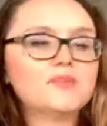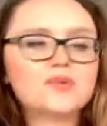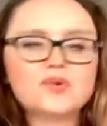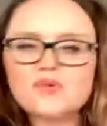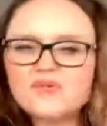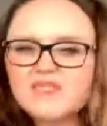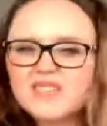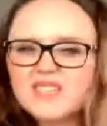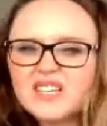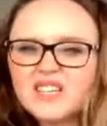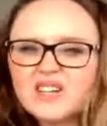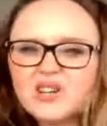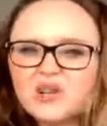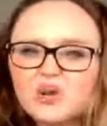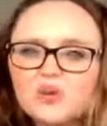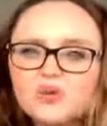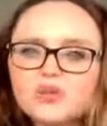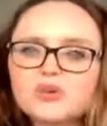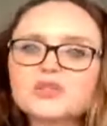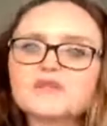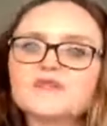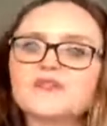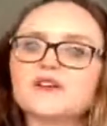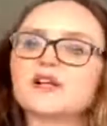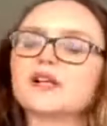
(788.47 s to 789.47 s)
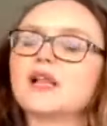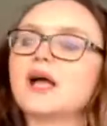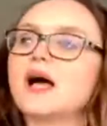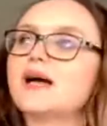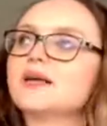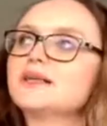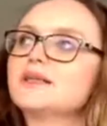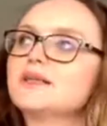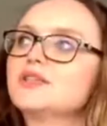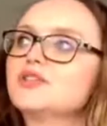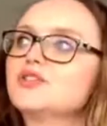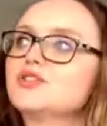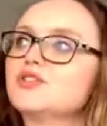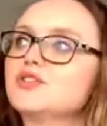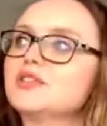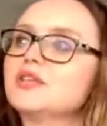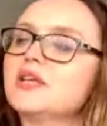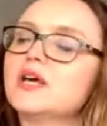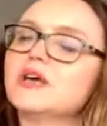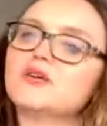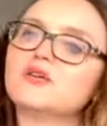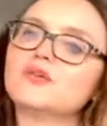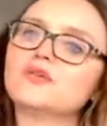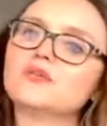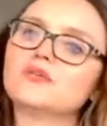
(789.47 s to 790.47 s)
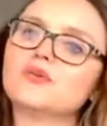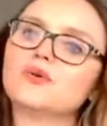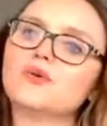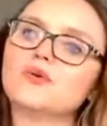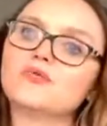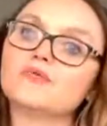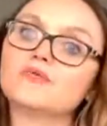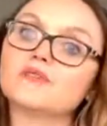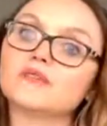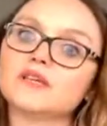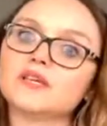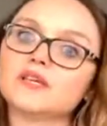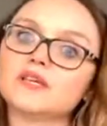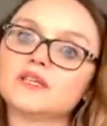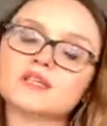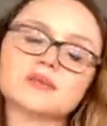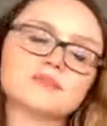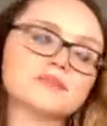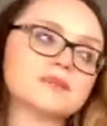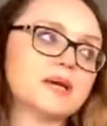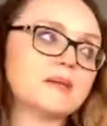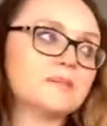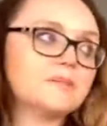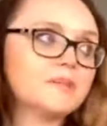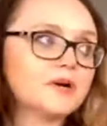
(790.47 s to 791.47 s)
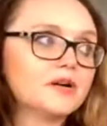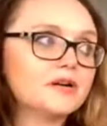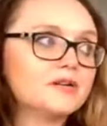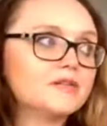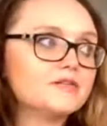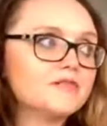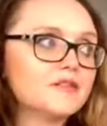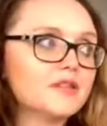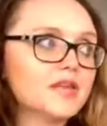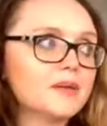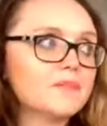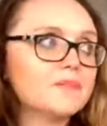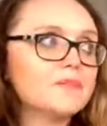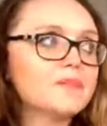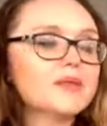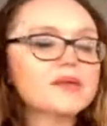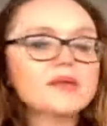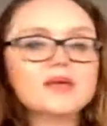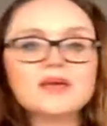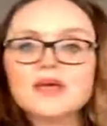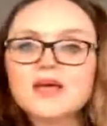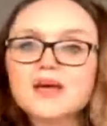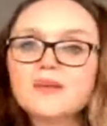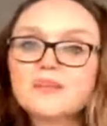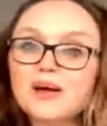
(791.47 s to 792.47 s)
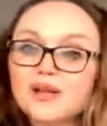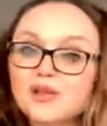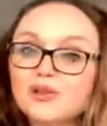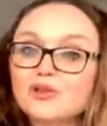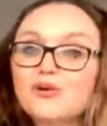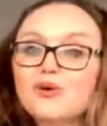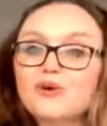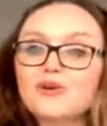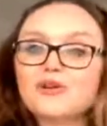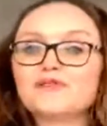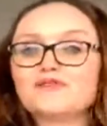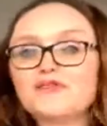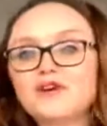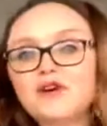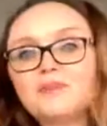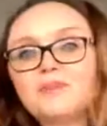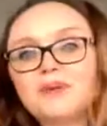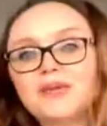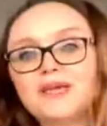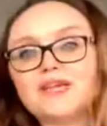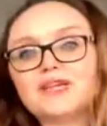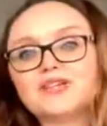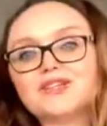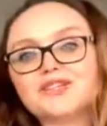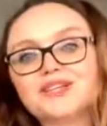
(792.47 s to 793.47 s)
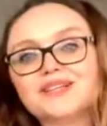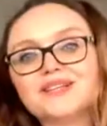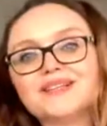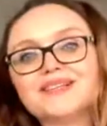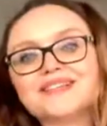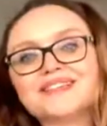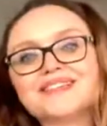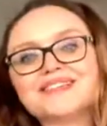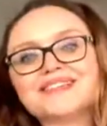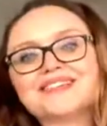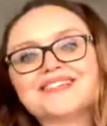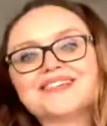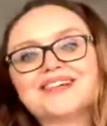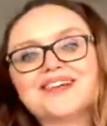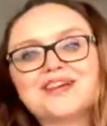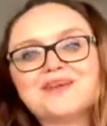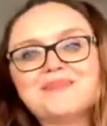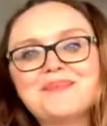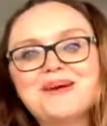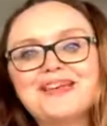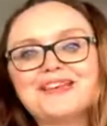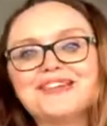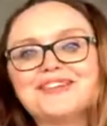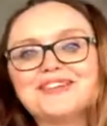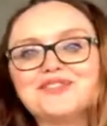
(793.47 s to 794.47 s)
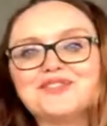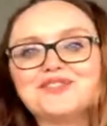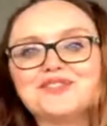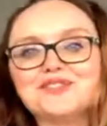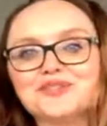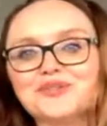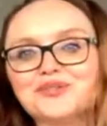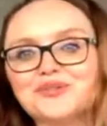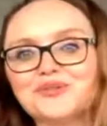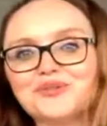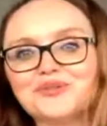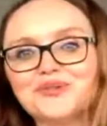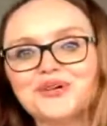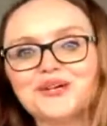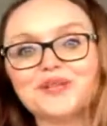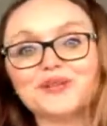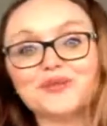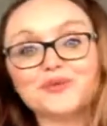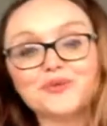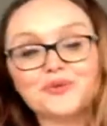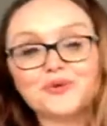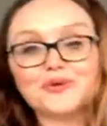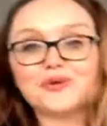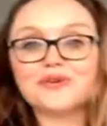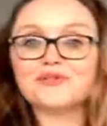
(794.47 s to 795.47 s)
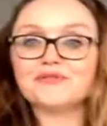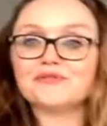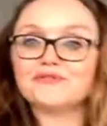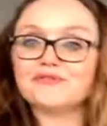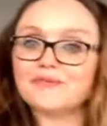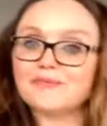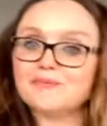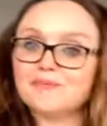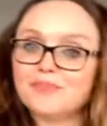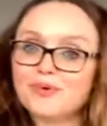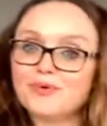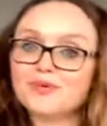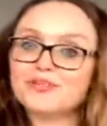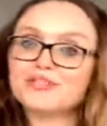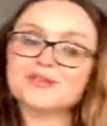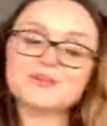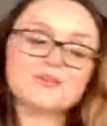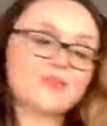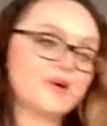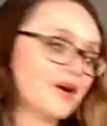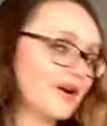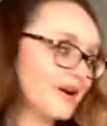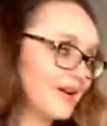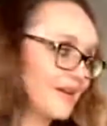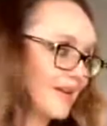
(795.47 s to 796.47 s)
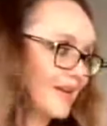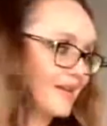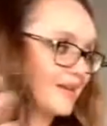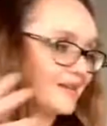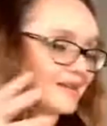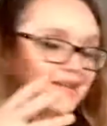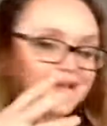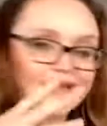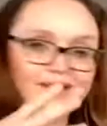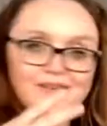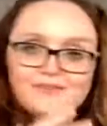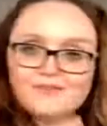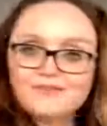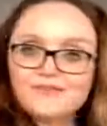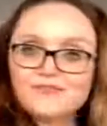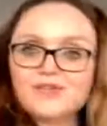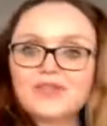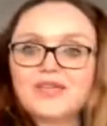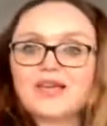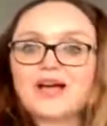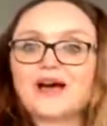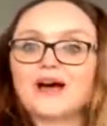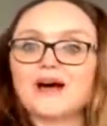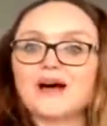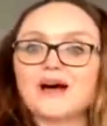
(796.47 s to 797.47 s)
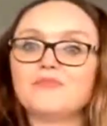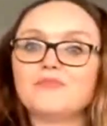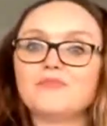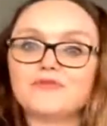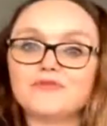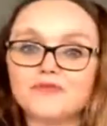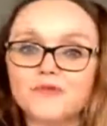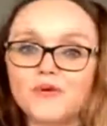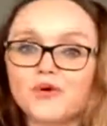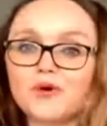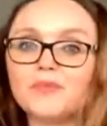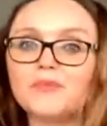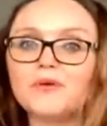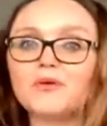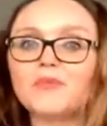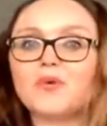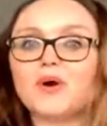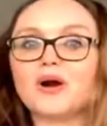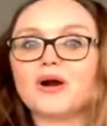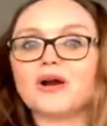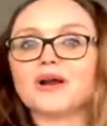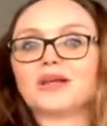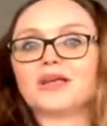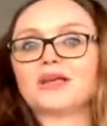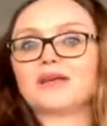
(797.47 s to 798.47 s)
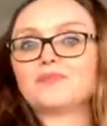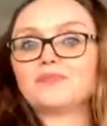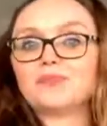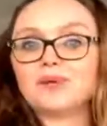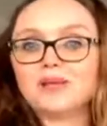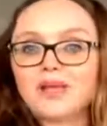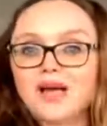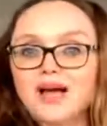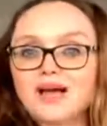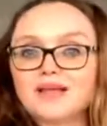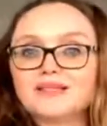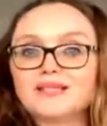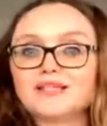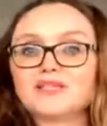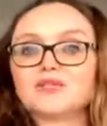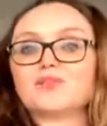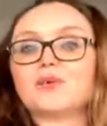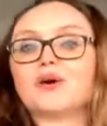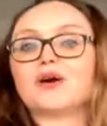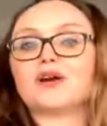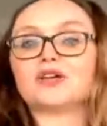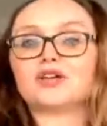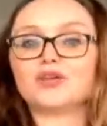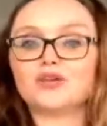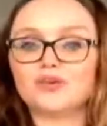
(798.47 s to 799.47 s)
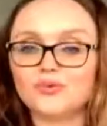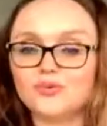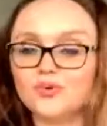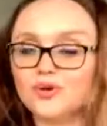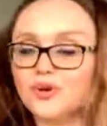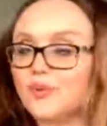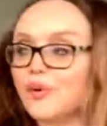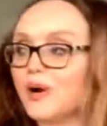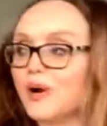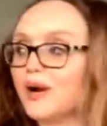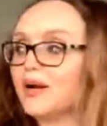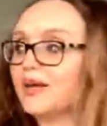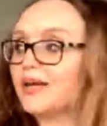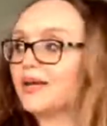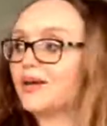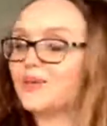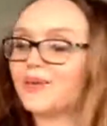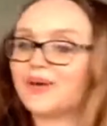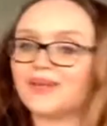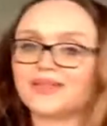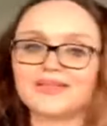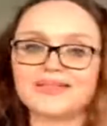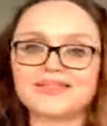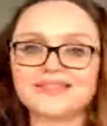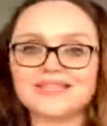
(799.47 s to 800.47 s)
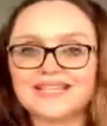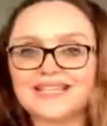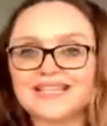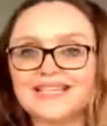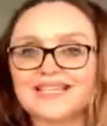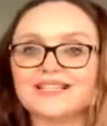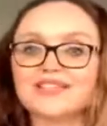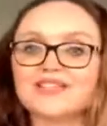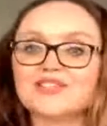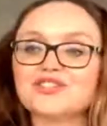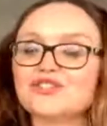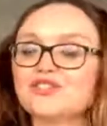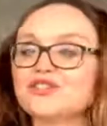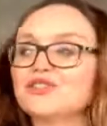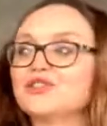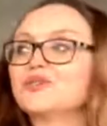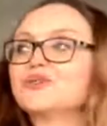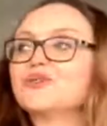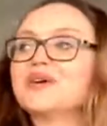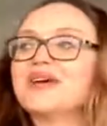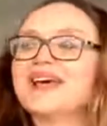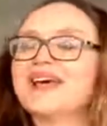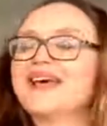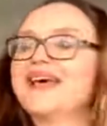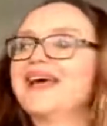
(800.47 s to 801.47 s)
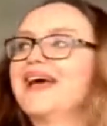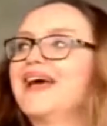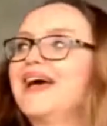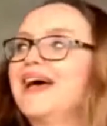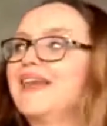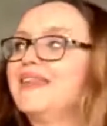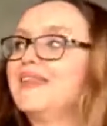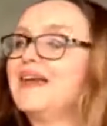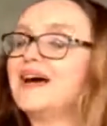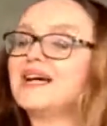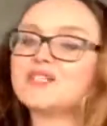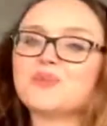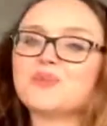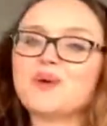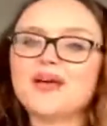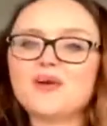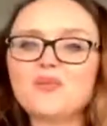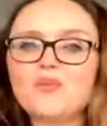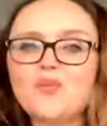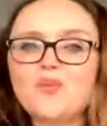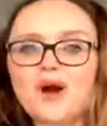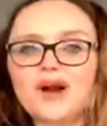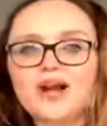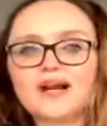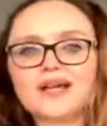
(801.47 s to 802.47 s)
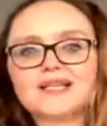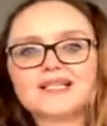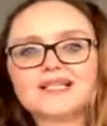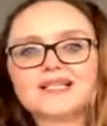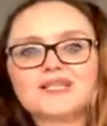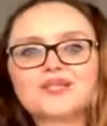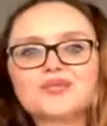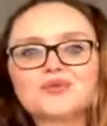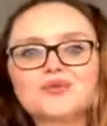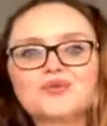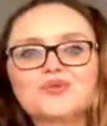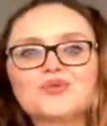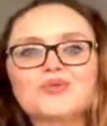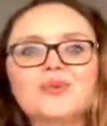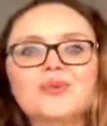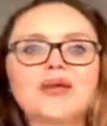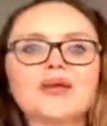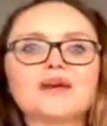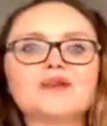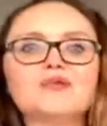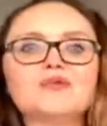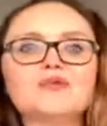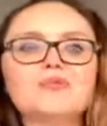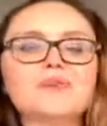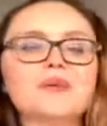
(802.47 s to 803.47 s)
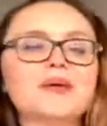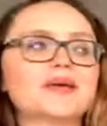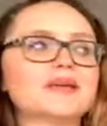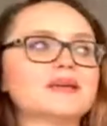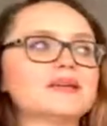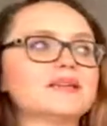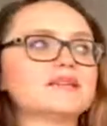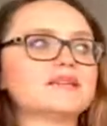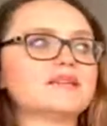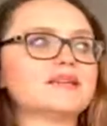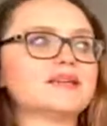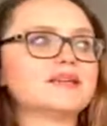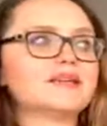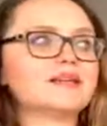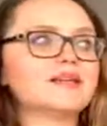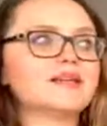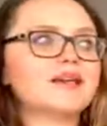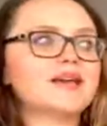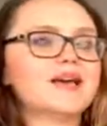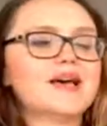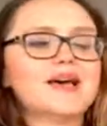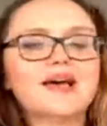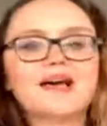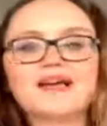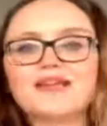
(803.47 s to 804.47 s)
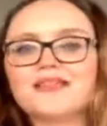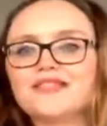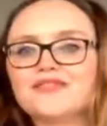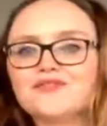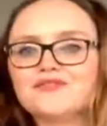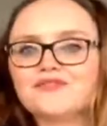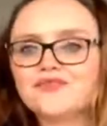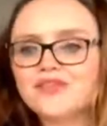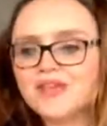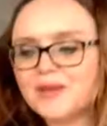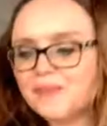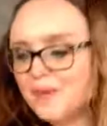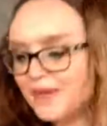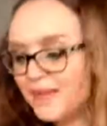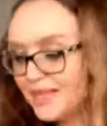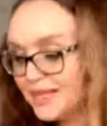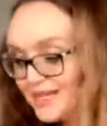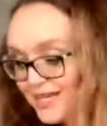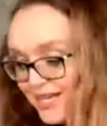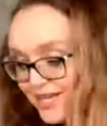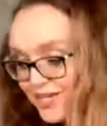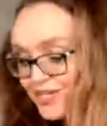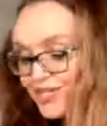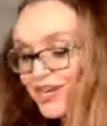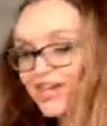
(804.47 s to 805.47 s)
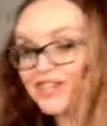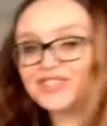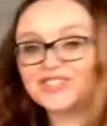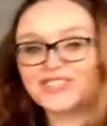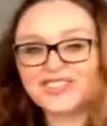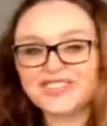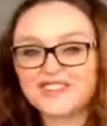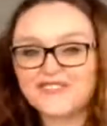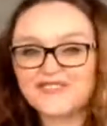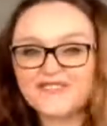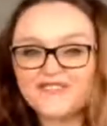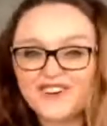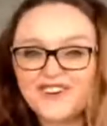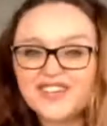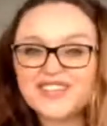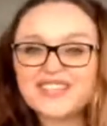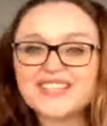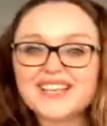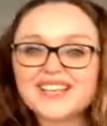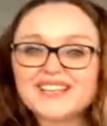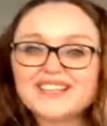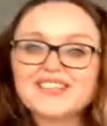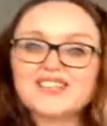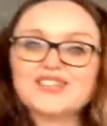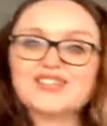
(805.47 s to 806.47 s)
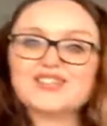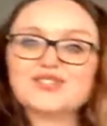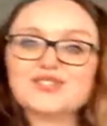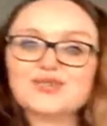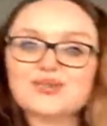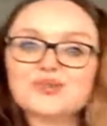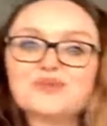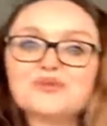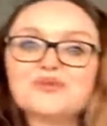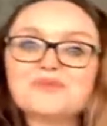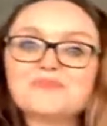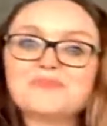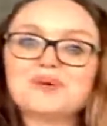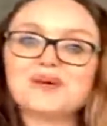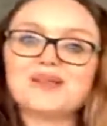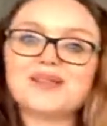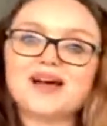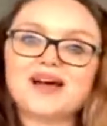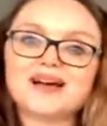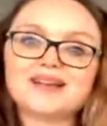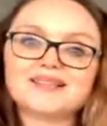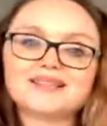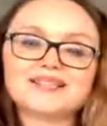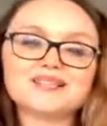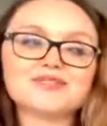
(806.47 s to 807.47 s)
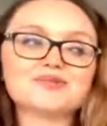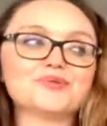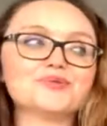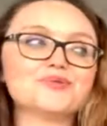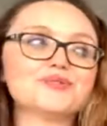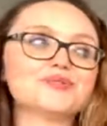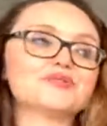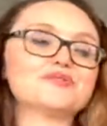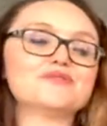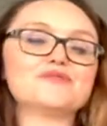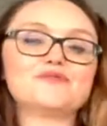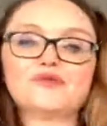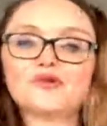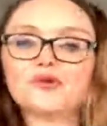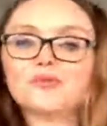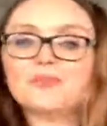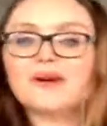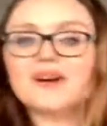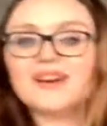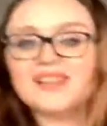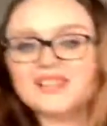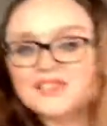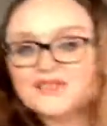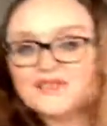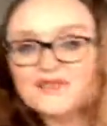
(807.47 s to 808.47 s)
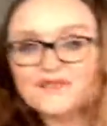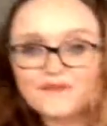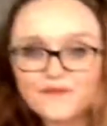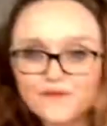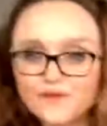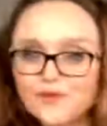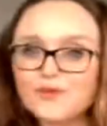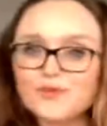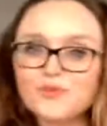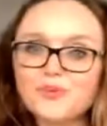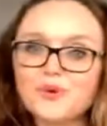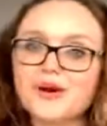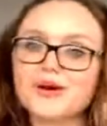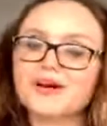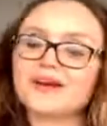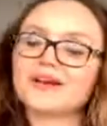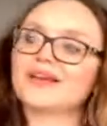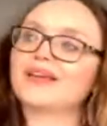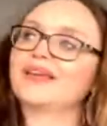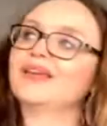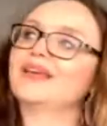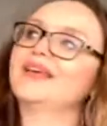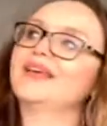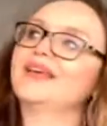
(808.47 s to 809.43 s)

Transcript: We're obviously closed for classes just now, hopefully September for them. But a lot of our patients come in and do a lot of body work and rehab, reformer work, Pilates work, yoga work with us here in the studio. And that's why it works so well, because the rehabilitation, actually the first thing that you do in Pilates on the reformer is footwork.